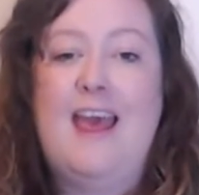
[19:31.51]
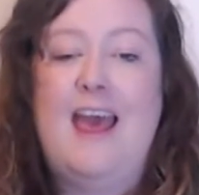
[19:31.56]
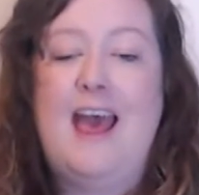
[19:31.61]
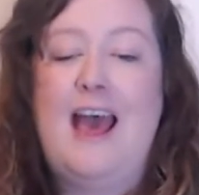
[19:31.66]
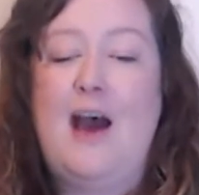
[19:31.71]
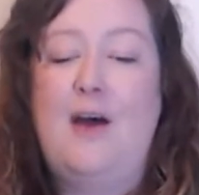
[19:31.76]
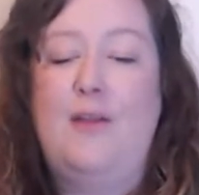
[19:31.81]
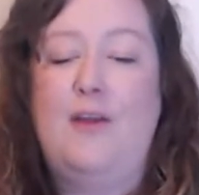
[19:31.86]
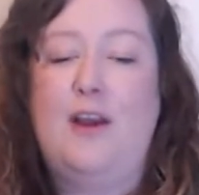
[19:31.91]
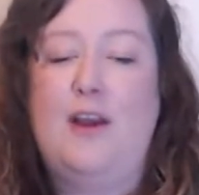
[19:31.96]

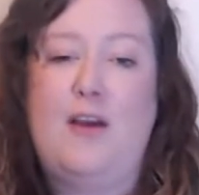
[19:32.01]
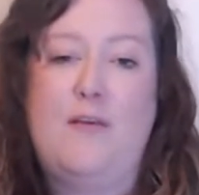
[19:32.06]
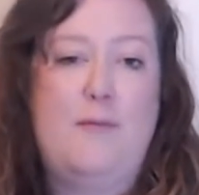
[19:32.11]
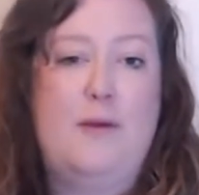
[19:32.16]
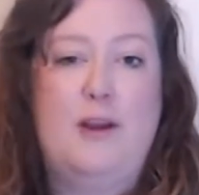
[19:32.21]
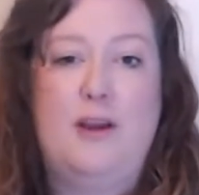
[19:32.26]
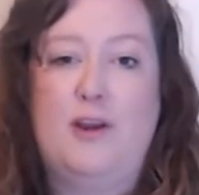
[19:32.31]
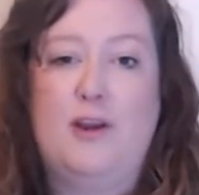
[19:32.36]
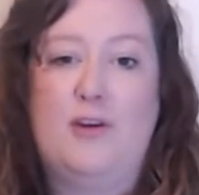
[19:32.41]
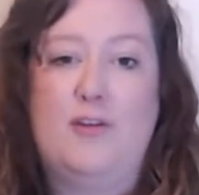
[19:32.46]
how the
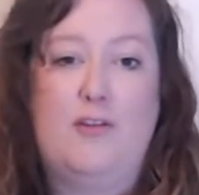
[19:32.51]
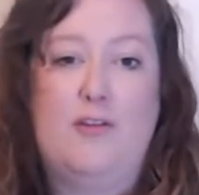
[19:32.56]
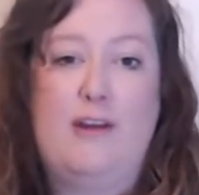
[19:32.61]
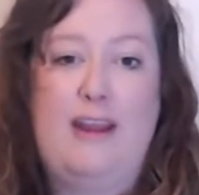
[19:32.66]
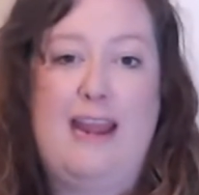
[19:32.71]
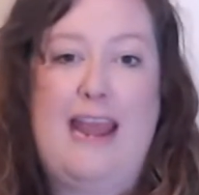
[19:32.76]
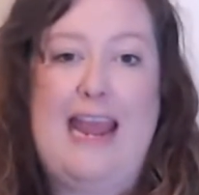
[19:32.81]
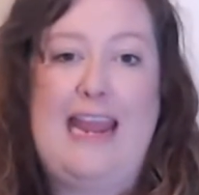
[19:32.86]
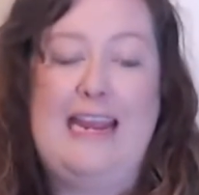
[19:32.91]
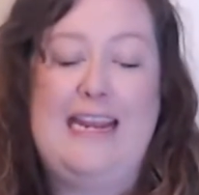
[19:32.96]
government could
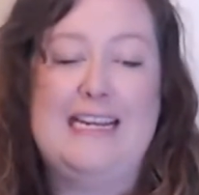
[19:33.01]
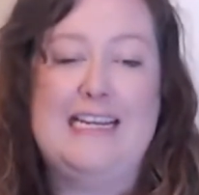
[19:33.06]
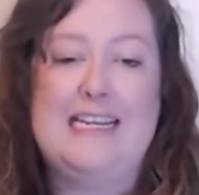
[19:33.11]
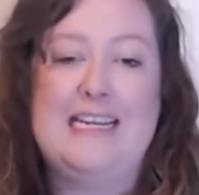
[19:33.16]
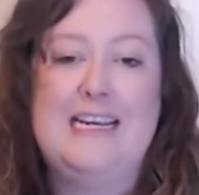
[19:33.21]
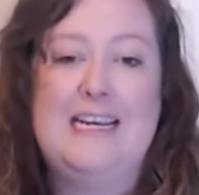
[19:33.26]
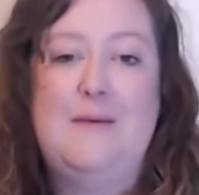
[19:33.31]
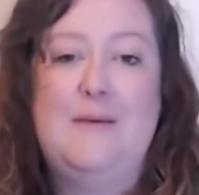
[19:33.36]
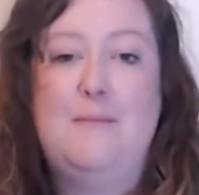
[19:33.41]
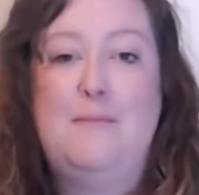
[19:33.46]
create
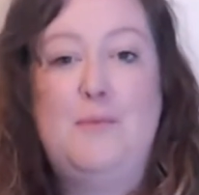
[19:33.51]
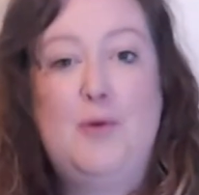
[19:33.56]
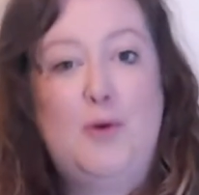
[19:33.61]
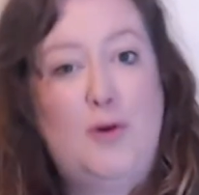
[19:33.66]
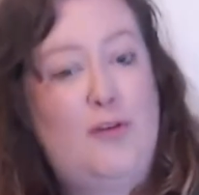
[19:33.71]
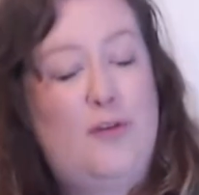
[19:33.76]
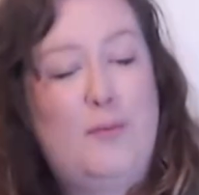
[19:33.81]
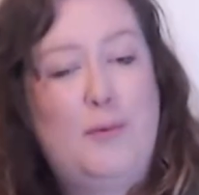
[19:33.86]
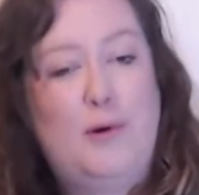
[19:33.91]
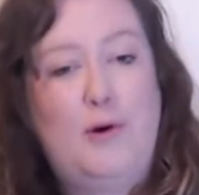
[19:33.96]
more
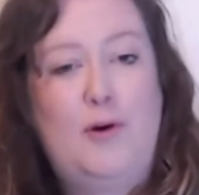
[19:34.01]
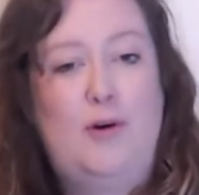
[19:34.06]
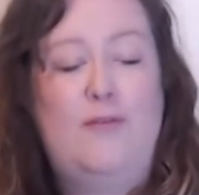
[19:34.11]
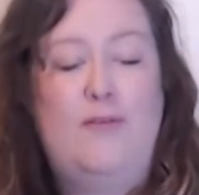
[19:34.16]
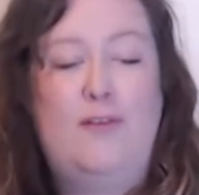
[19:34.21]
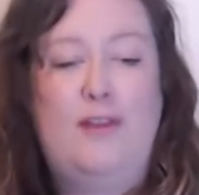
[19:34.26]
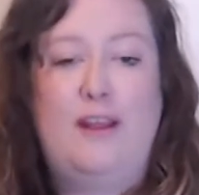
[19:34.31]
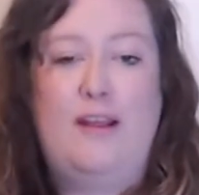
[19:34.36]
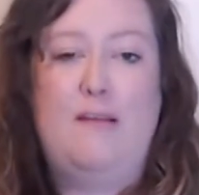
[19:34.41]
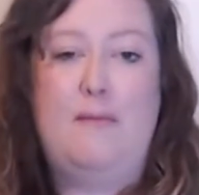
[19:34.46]
support
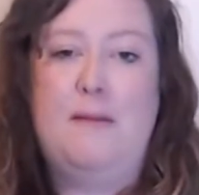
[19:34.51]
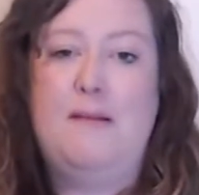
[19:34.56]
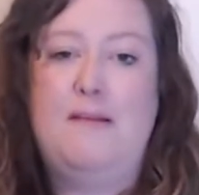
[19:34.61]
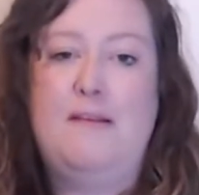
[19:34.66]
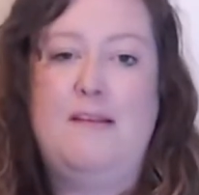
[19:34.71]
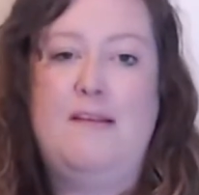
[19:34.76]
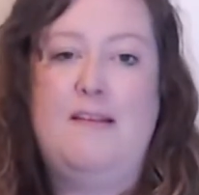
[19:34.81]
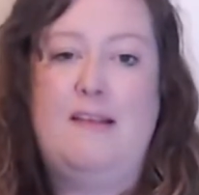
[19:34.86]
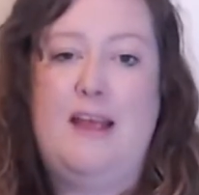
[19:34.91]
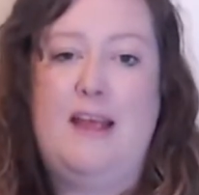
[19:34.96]
for these
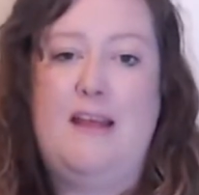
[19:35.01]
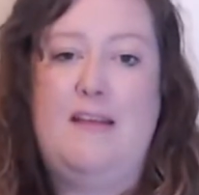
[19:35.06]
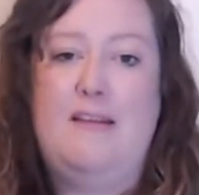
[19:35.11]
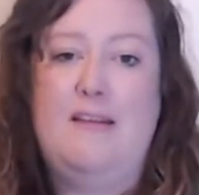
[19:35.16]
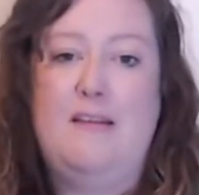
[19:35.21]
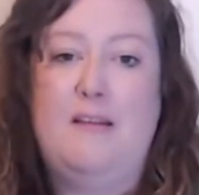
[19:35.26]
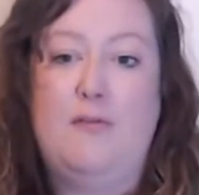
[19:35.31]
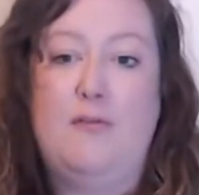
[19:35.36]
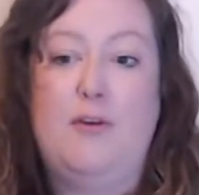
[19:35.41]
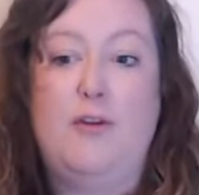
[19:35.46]
businesses
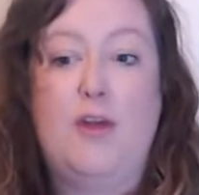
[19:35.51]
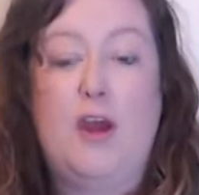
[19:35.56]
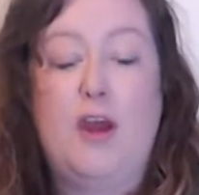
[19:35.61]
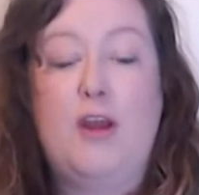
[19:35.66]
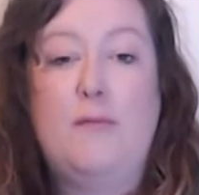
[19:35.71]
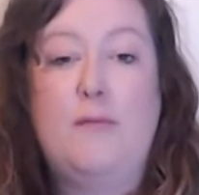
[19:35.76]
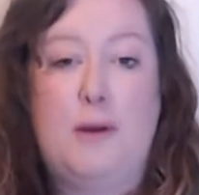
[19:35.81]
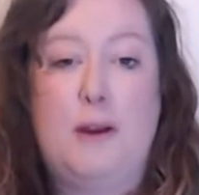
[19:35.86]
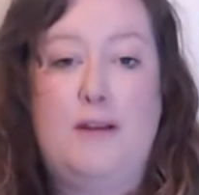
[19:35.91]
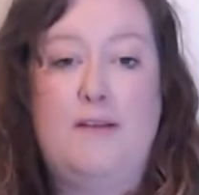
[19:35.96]
through
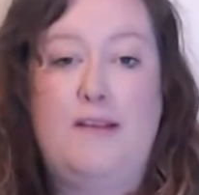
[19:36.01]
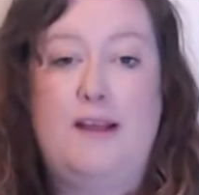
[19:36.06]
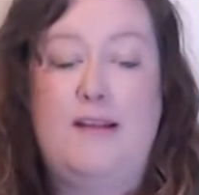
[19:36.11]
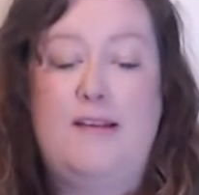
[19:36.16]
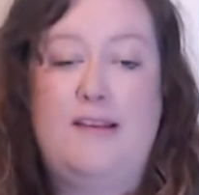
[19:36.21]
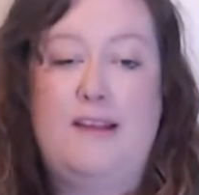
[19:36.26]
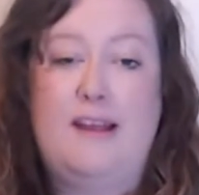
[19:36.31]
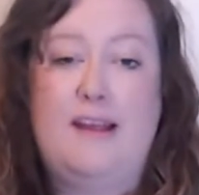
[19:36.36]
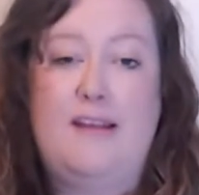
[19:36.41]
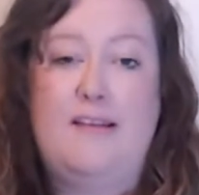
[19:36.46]
those
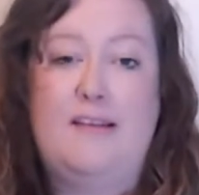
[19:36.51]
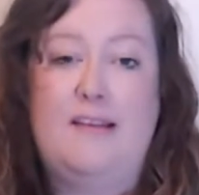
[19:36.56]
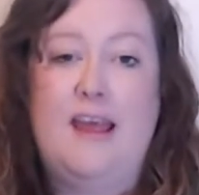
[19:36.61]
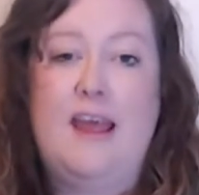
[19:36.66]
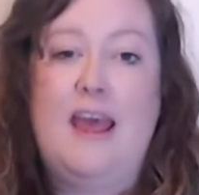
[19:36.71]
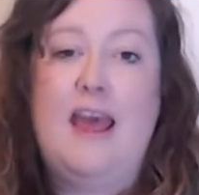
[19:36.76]
processes,